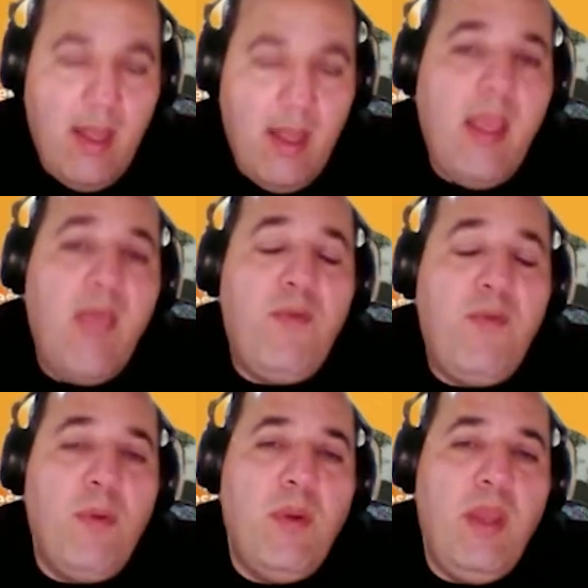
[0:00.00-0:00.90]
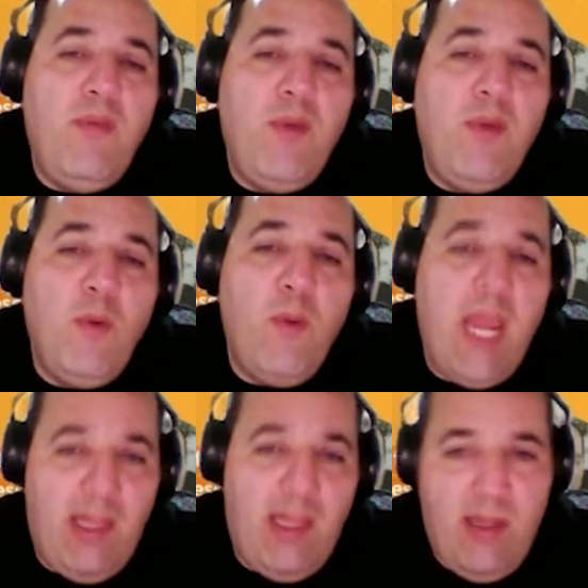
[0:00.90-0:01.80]
If you
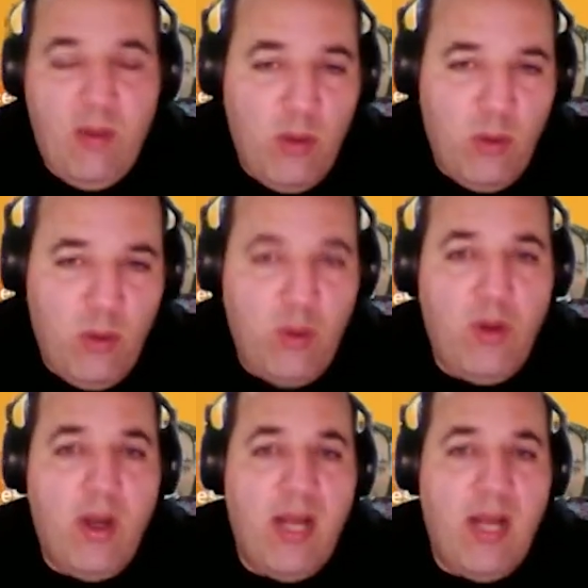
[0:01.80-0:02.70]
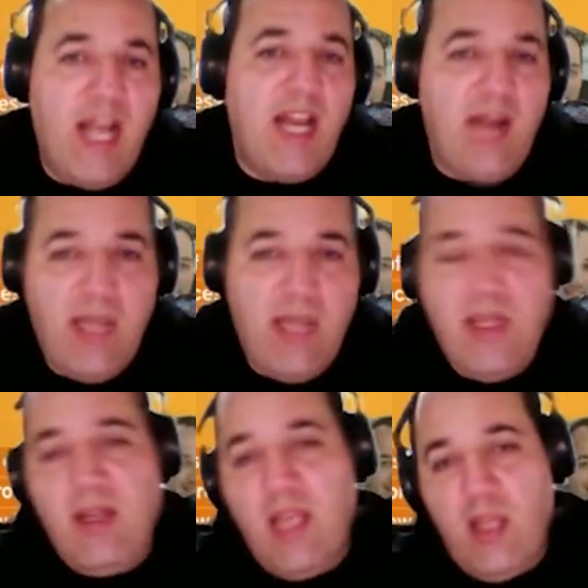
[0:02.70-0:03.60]
wait to do your IRS
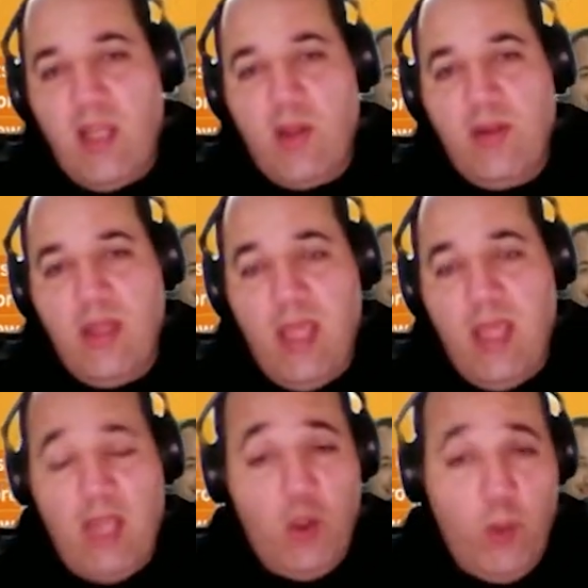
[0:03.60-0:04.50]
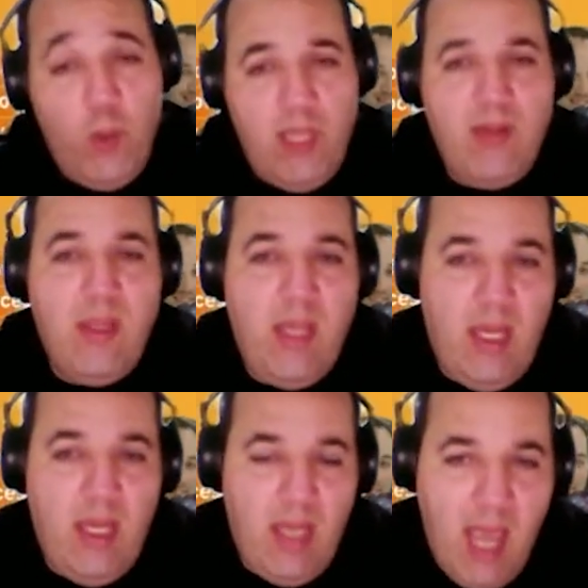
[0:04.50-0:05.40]
declaration and do it
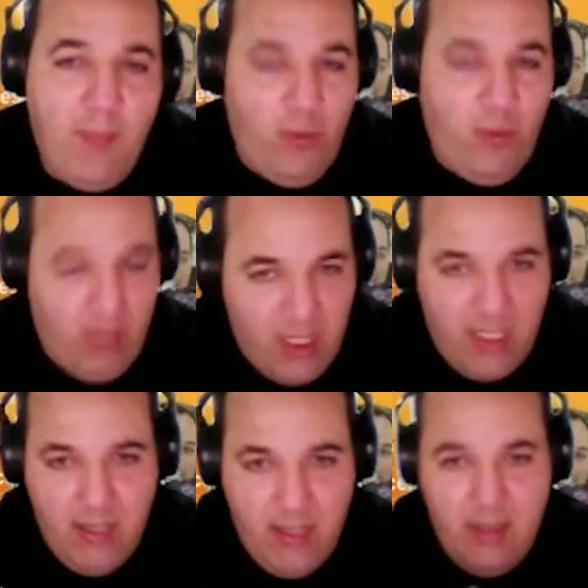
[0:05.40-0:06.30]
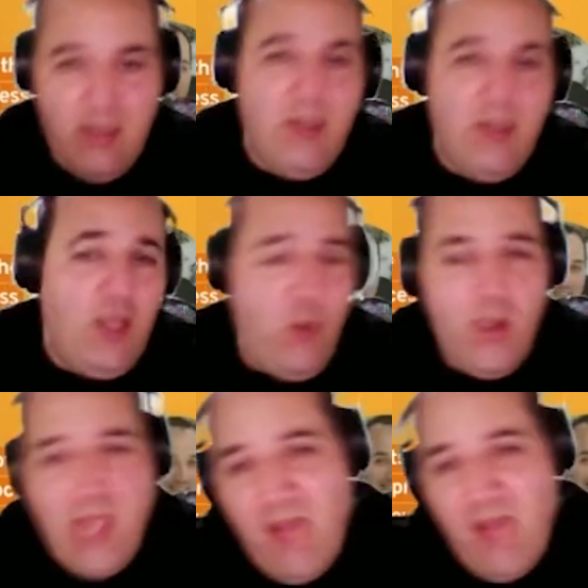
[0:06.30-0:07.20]
in April 30, you
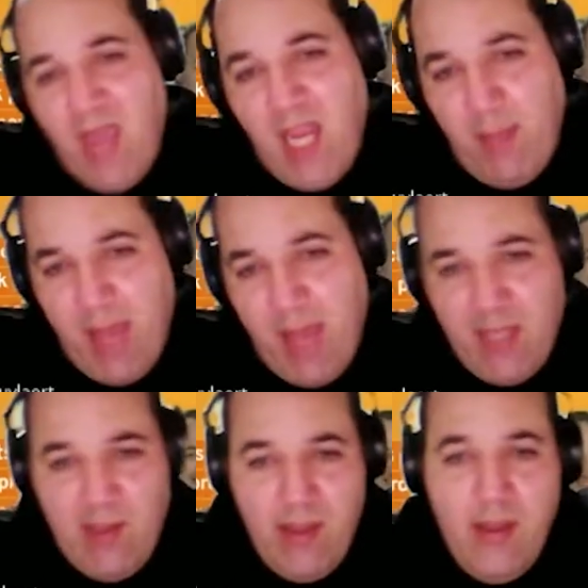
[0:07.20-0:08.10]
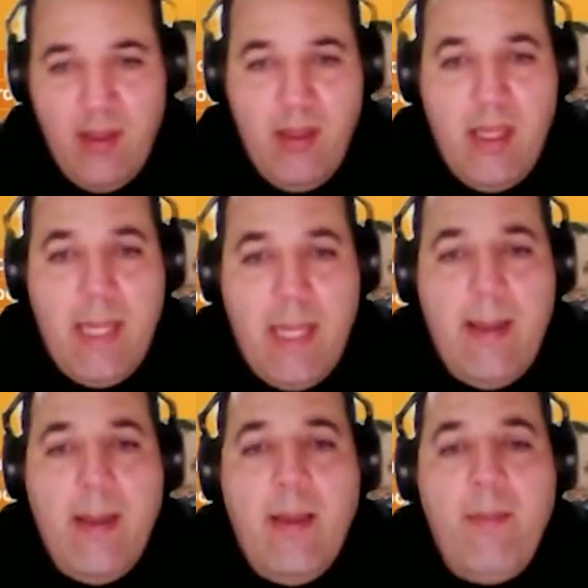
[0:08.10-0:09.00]
won't have any impact.
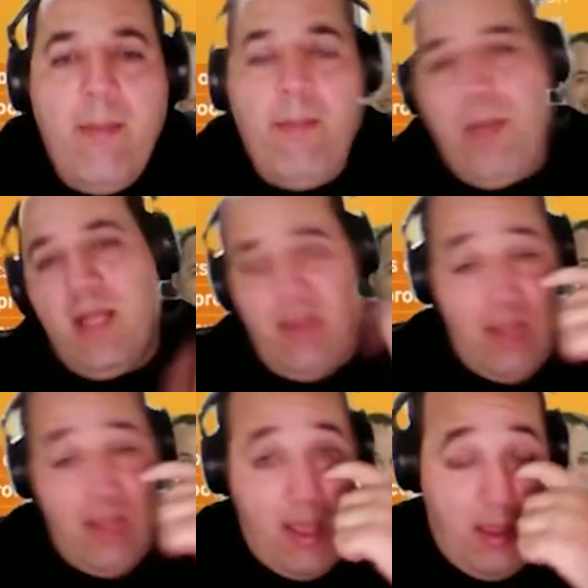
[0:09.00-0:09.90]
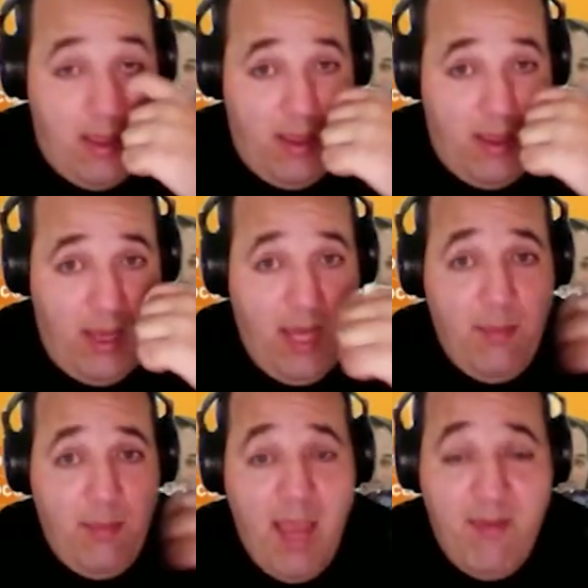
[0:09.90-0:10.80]
But
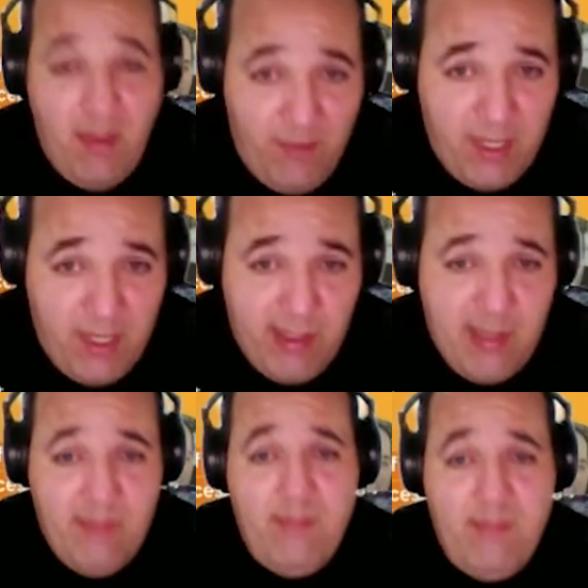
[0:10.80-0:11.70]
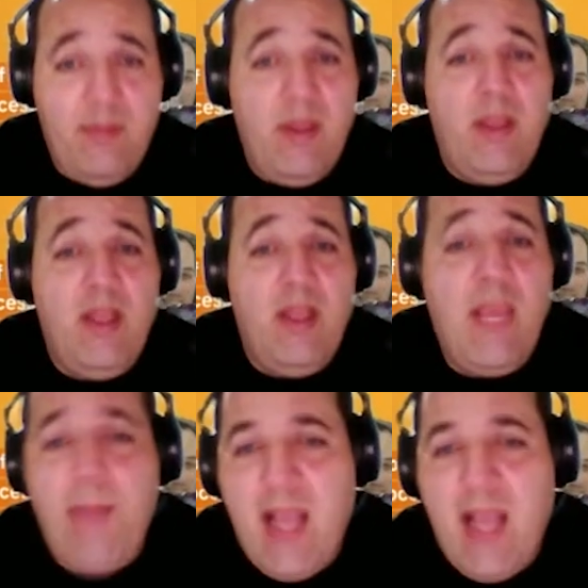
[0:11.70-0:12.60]
in May the 1st, the
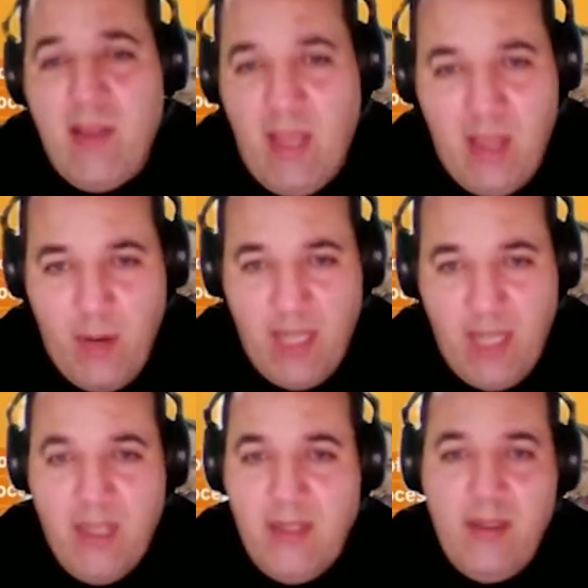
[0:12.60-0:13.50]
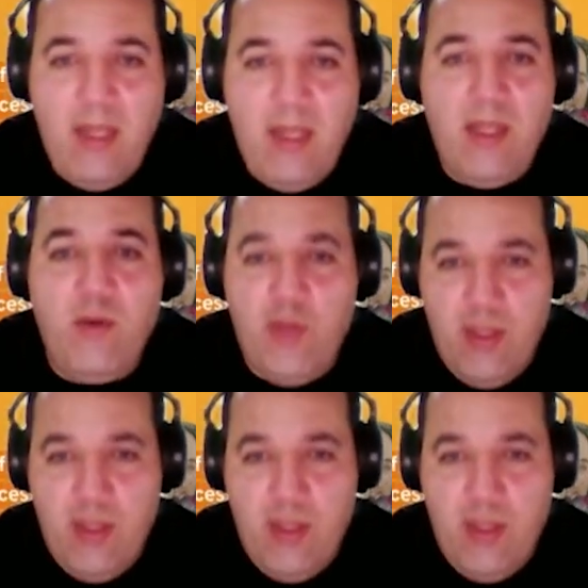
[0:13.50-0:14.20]
impact is already done. It's huge.